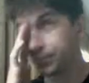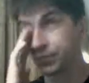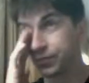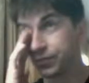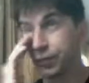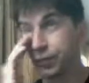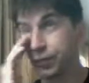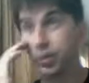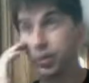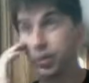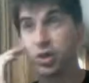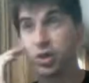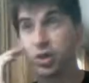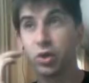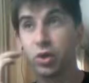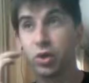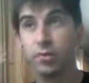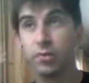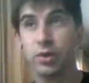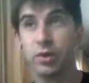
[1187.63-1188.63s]
We could
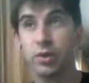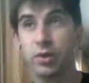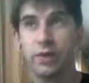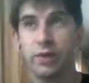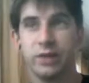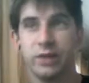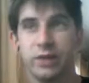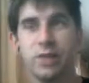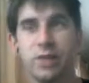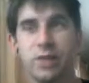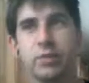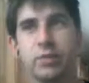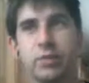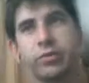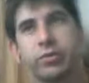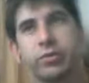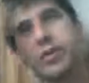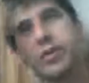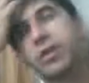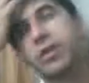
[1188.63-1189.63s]
put an if statement
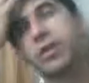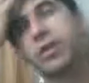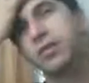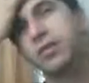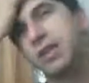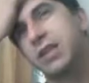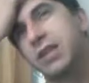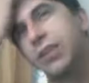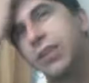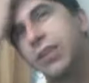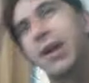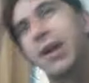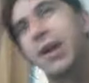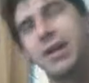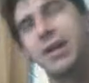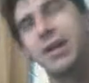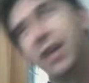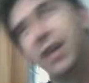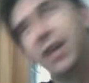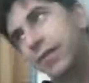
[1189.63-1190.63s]
around here and say, well,
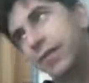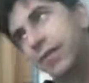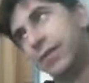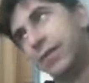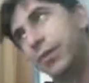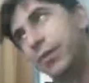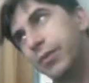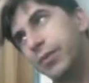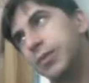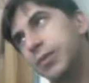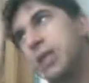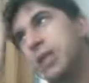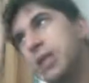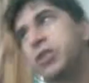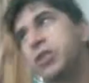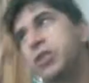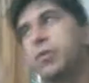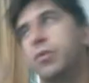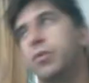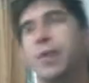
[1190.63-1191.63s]
if the rotation
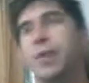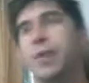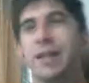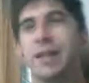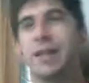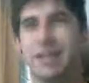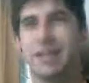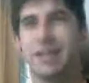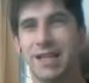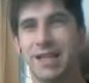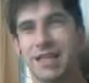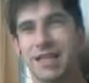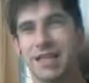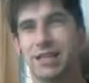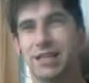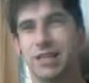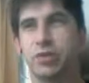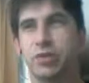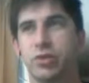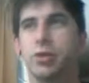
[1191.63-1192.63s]
remaining is less than a
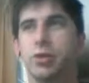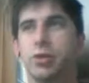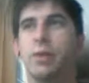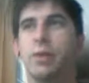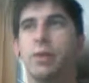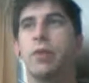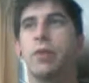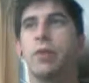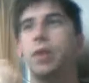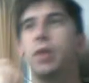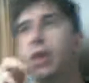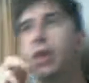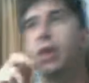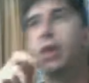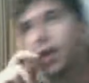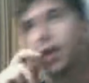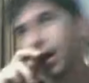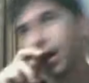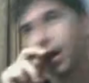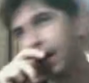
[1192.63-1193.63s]
certain amount.
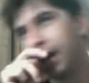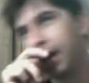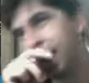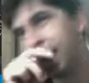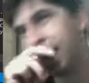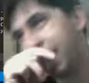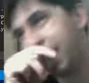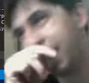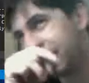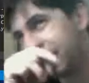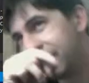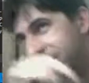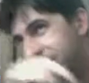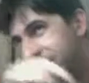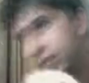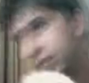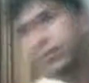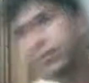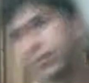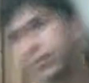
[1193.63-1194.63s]
I honestly
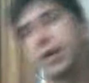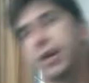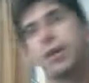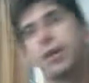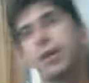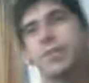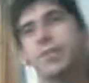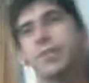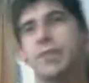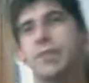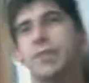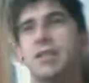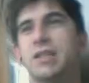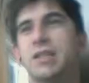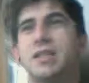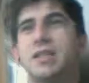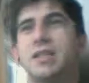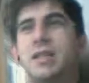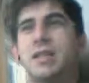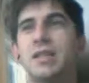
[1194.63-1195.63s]
don't care. This is
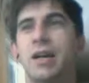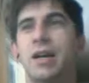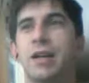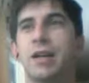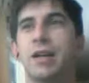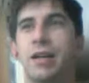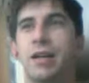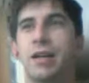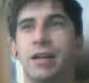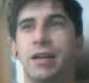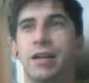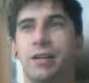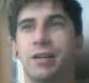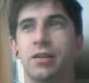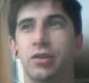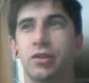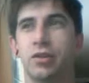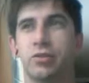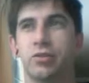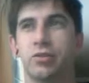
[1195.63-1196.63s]
not a
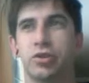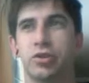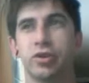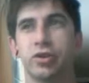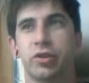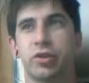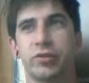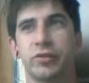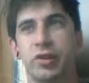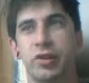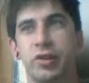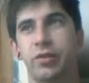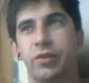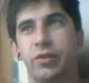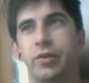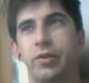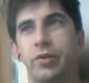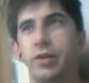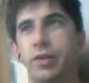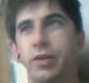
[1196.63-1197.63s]
large chunk of code.
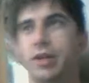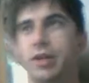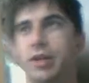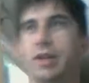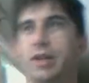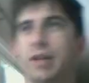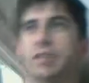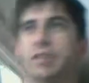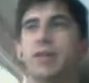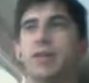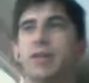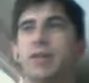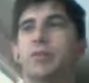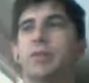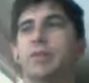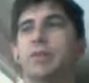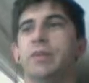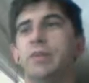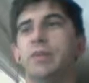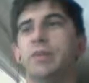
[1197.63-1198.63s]
It's not
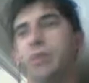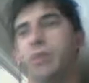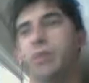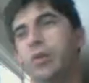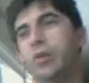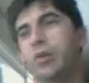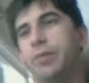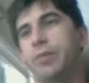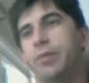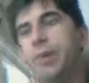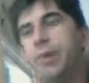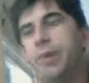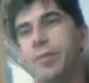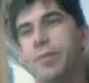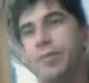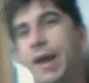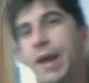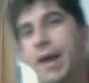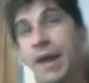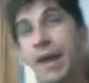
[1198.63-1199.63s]
really worth
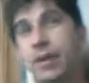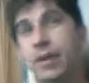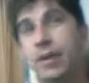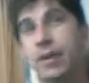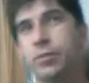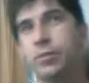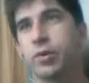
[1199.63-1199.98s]
adding more